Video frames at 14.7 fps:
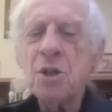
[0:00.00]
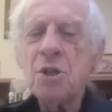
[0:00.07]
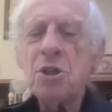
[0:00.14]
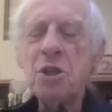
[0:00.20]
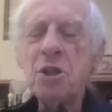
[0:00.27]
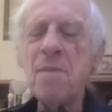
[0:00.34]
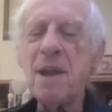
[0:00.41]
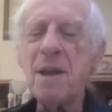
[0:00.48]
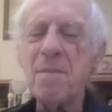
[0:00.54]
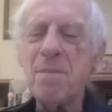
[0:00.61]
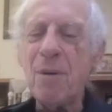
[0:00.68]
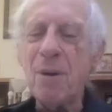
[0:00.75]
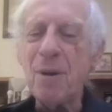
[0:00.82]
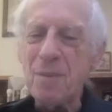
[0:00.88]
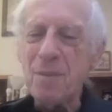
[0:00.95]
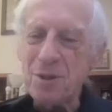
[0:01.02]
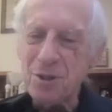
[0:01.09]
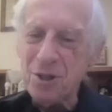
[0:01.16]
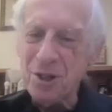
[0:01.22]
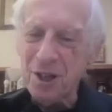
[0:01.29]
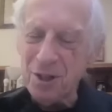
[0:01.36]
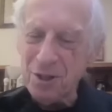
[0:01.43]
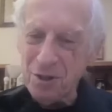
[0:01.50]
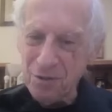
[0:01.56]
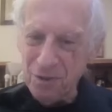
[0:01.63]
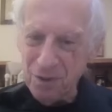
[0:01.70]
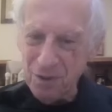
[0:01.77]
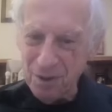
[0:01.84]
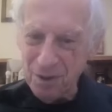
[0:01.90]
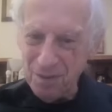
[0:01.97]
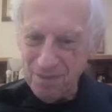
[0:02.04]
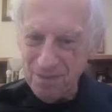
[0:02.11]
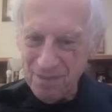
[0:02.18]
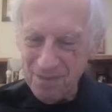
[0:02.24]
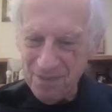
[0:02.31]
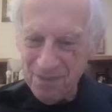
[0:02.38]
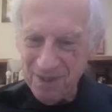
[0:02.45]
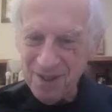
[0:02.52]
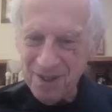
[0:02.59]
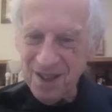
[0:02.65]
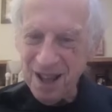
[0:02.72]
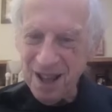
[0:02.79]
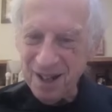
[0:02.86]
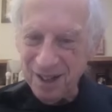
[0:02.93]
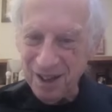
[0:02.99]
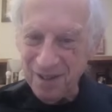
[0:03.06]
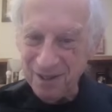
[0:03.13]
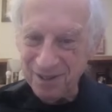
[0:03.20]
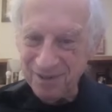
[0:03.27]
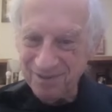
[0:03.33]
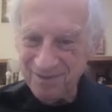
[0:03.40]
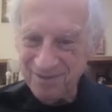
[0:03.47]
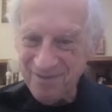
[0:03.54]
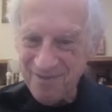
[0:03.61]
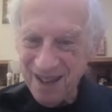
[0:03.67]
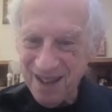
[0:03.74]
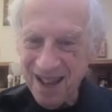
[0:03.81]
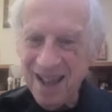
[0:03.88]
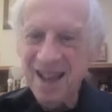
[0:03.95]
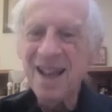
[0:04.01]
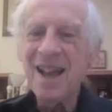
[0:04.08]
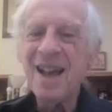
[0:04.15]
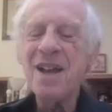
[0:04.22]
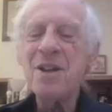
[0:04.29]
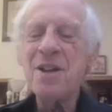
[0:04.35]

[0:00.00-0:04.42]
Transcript: She made appointments to interview them. Isn't that clever? Yes.